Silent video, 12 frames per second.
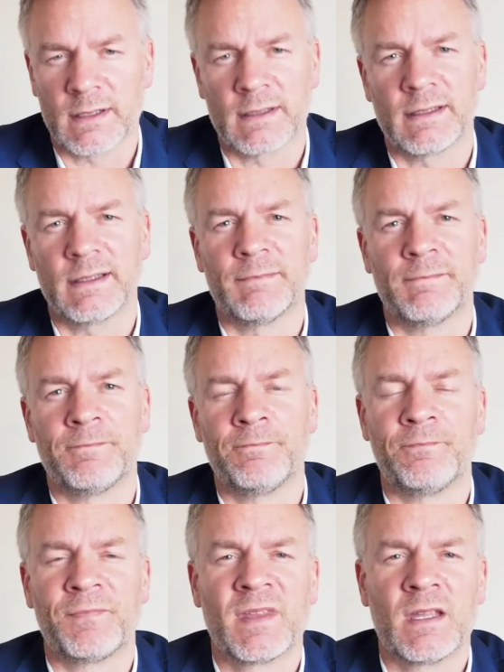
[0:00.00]

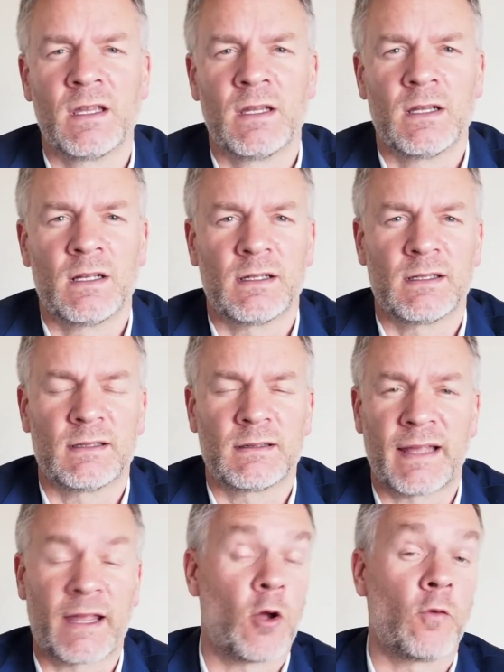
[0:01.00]

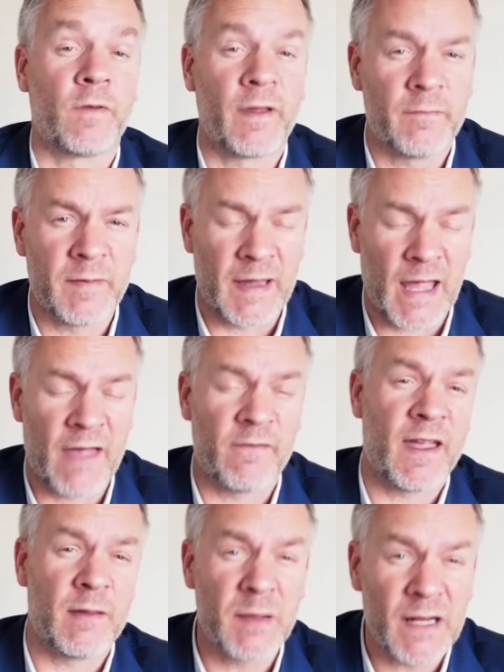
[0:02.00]
lack of
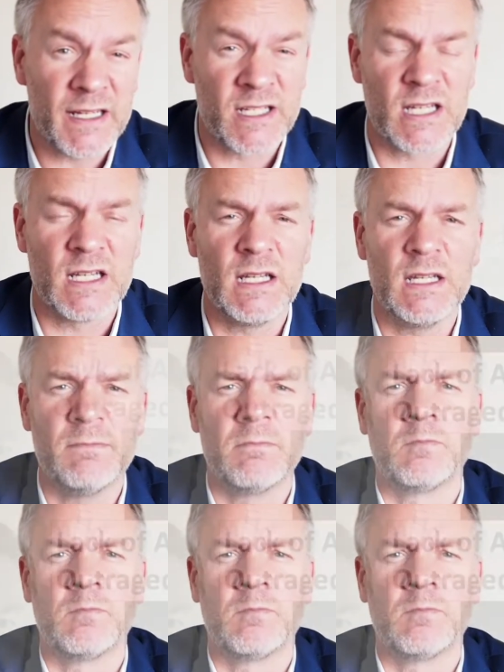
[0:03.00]
availability